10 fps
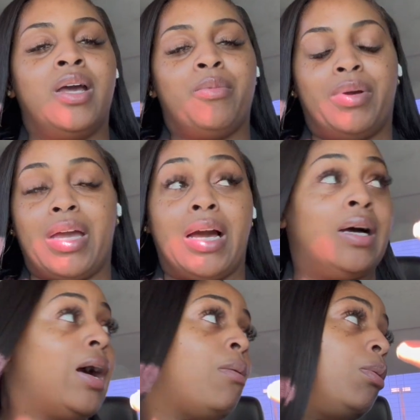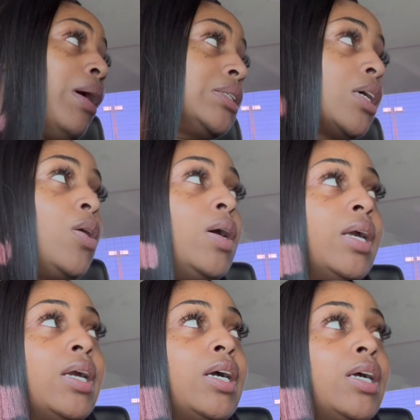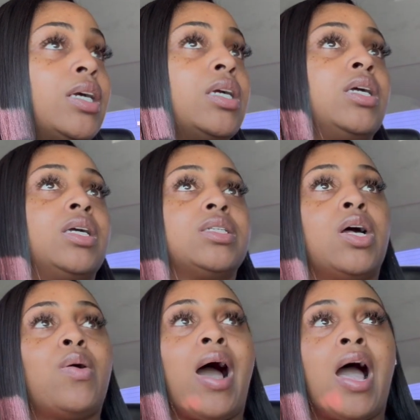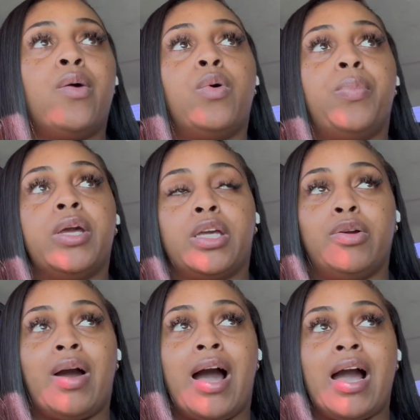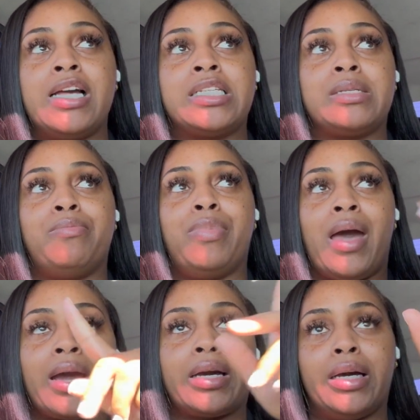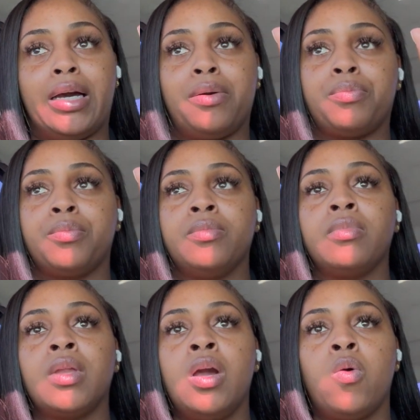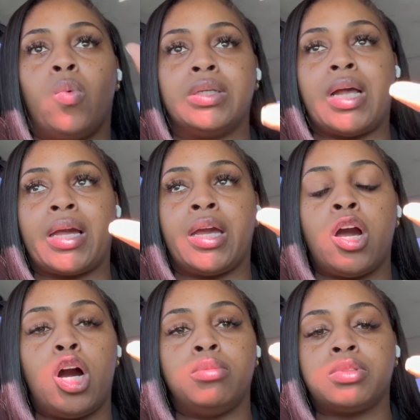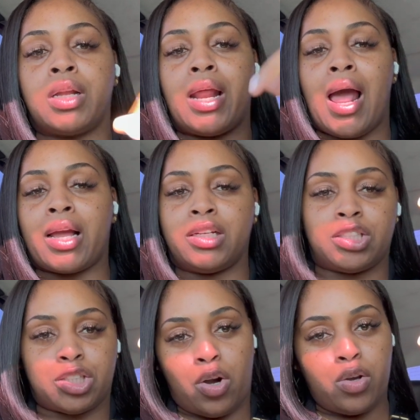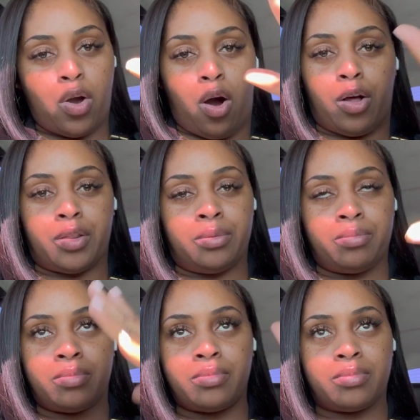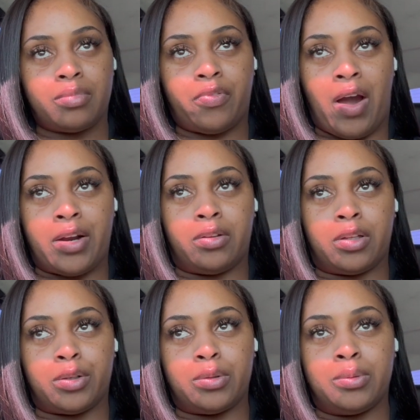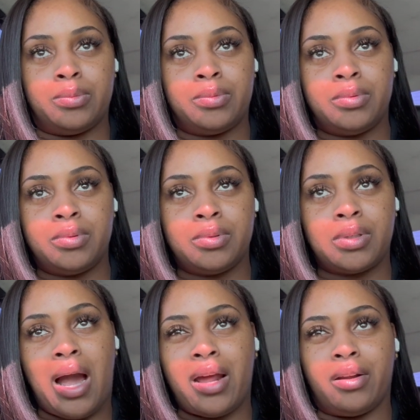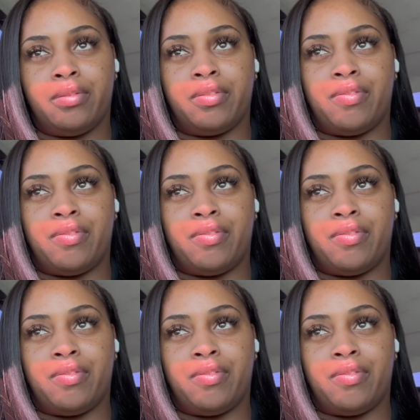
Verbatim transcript: but yeah i'm about to go in here so i will pick you guys back up once I get home so that I can show y'all the final little, kind of the